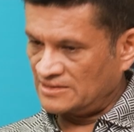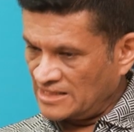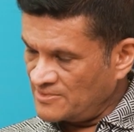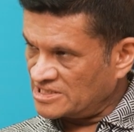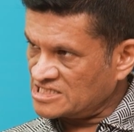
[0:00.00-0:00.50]

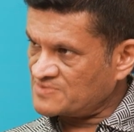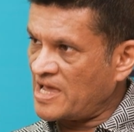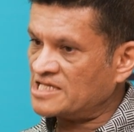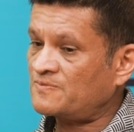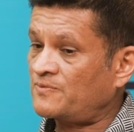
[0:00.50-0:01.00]
Limited
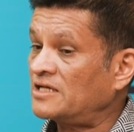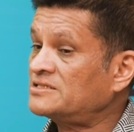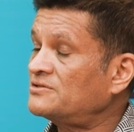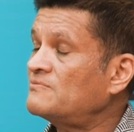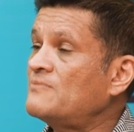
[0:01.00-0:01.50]
space,
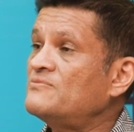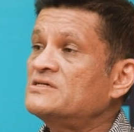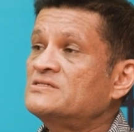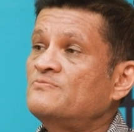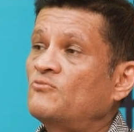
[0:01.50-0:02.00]
plus remember,
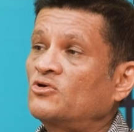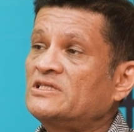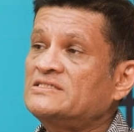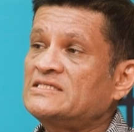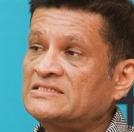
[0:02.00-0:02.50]
it's more
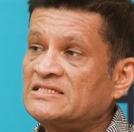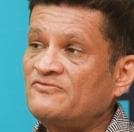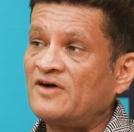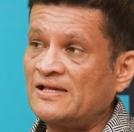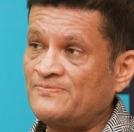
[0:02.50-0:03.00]
than
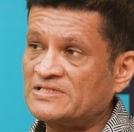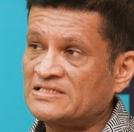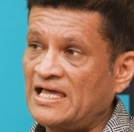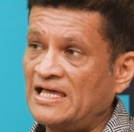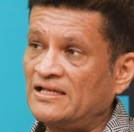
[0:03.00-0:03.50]

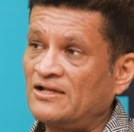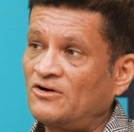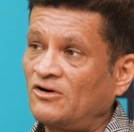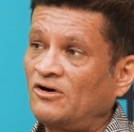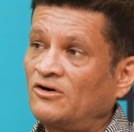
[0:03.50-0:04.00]
65%
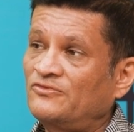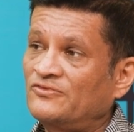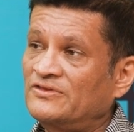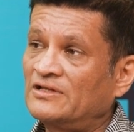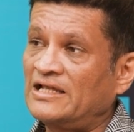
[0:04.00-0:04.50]
of
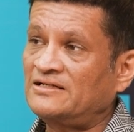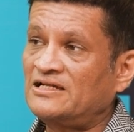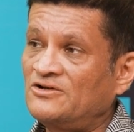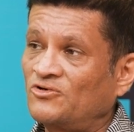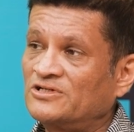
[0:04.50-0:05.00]
the
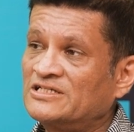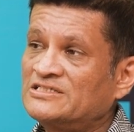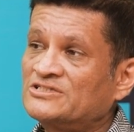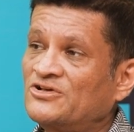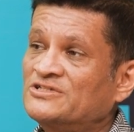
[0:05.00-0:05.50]
LinkedIn
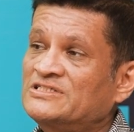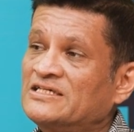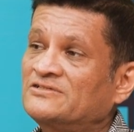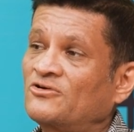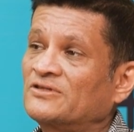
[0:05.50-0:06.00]
audience is going to see
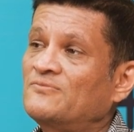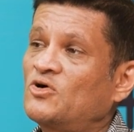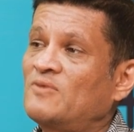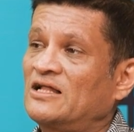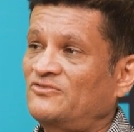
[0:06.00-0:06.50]
it on their
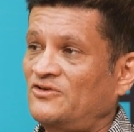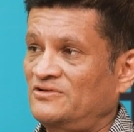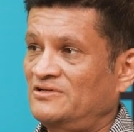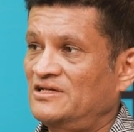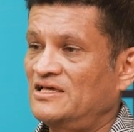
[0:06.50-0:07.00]
mobile
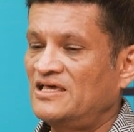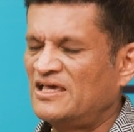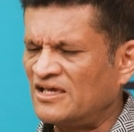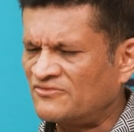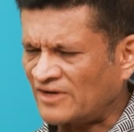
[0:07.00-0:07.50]
phone.
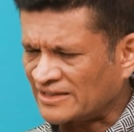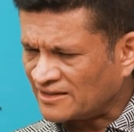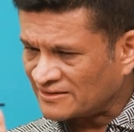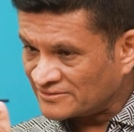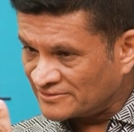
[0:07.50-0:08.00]
If I
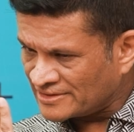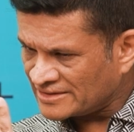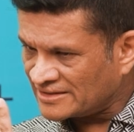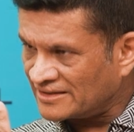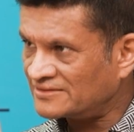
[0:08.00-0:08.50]
can't
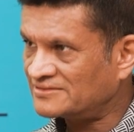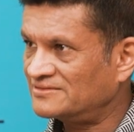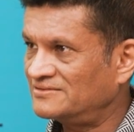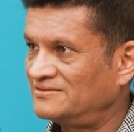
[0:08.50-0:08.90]
read it,